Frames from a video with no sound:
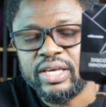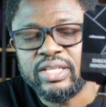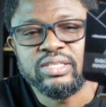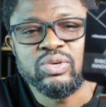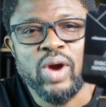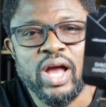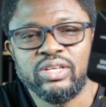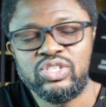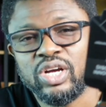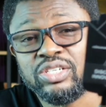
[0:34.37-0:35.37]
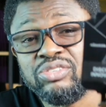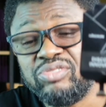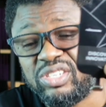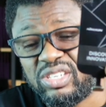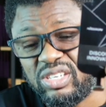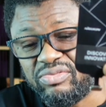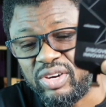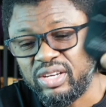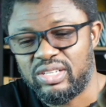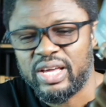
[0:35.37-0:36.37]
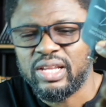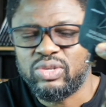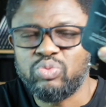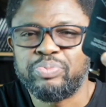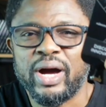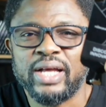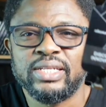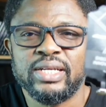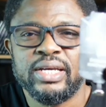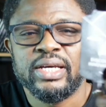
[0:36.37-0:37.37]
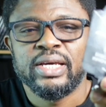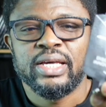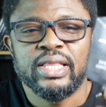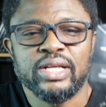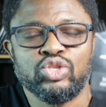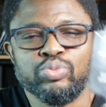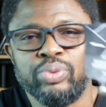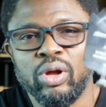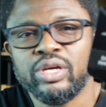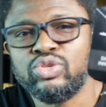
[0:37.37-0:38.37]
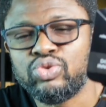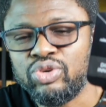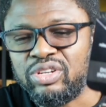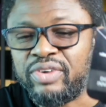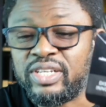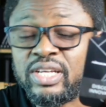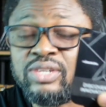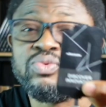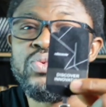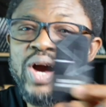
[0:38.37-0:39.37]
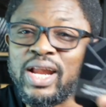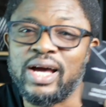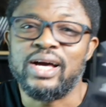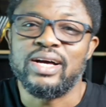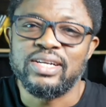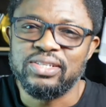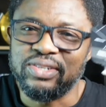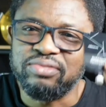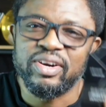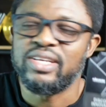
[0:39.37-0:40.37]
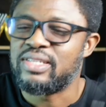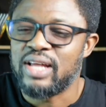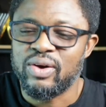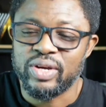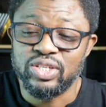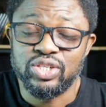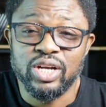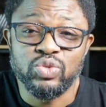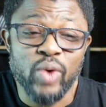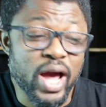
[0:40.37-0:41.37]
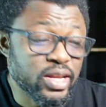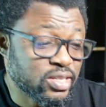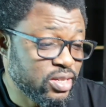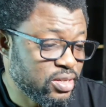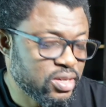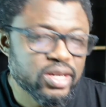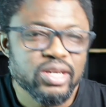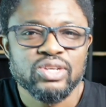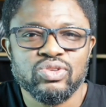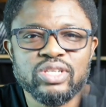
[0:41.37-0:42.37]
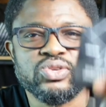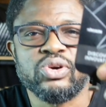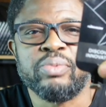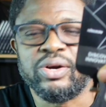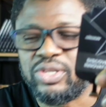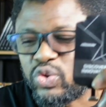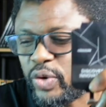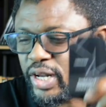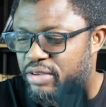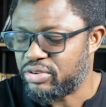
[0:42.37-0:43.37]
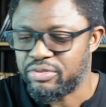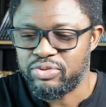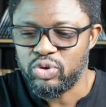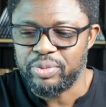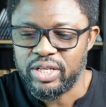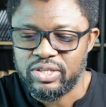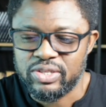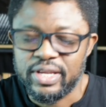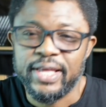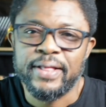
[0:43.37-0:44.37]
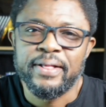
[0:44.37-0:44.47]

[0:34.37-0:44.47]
It is a wireless charging receiver. It's like a little pad that you plug into your device and voila, your device now can charge wirelessly. So let's talk about it quickly for a few minutes.